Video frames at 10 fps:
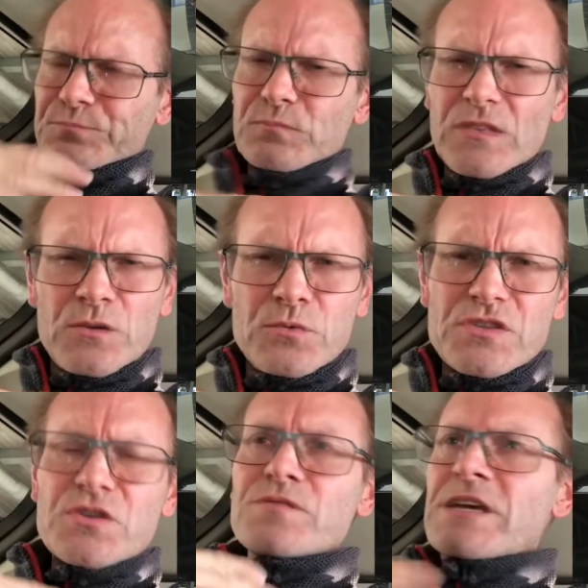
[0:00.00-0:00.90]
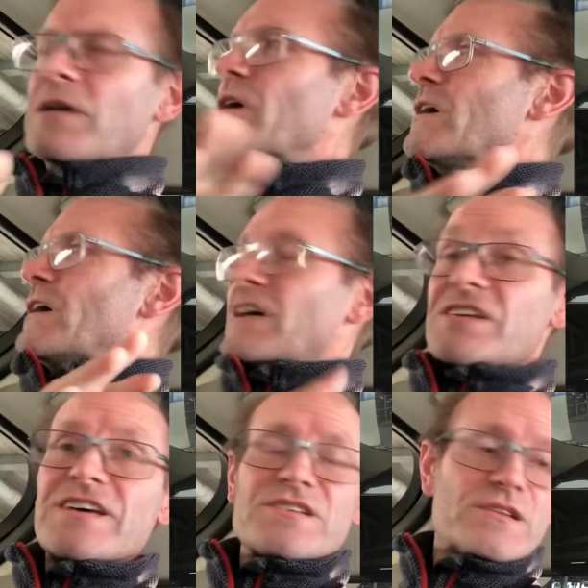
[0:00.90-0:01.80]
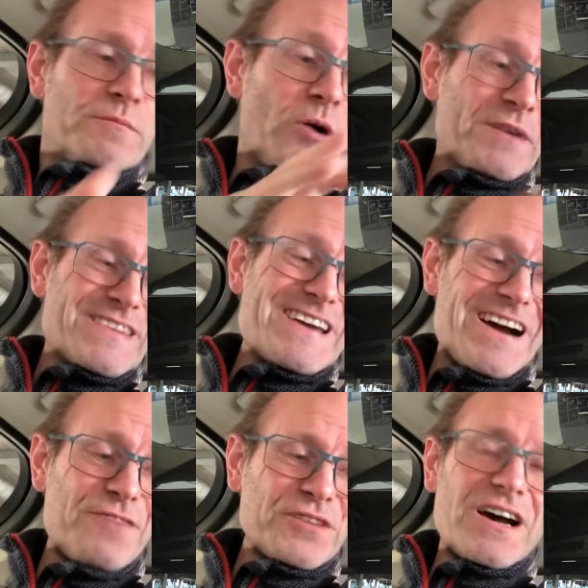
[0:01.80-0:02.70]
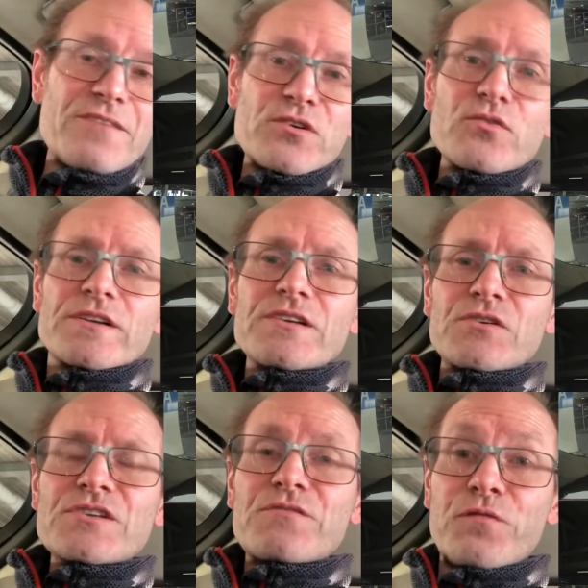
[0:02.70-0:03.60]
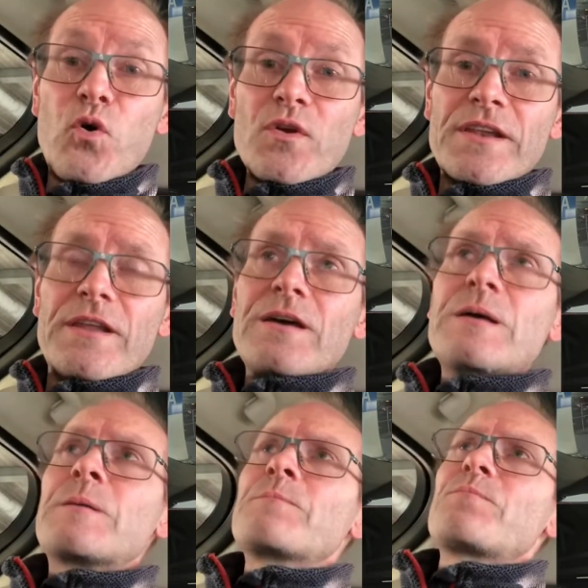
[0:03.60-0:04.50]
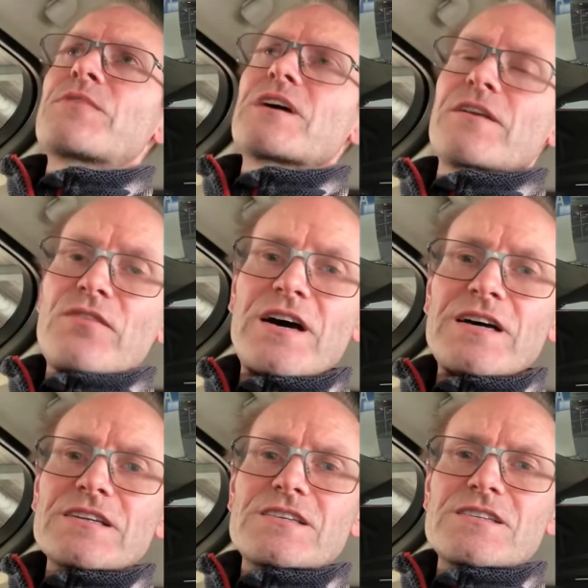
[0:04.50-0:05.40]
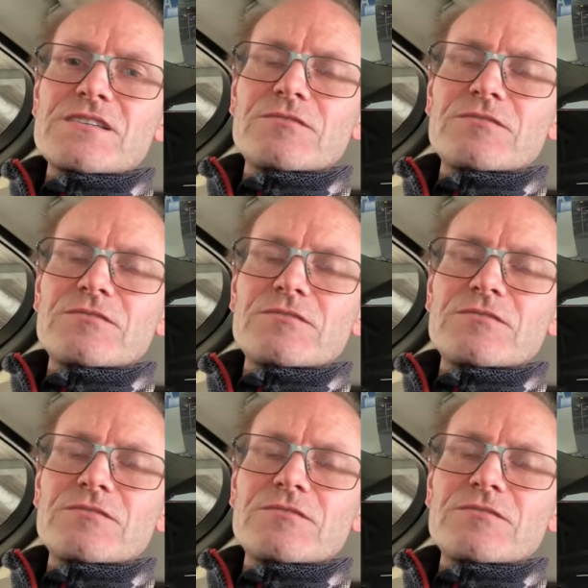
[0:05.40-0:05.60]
excuse me, as it is at the moment, you have to have it running on your phone, and that's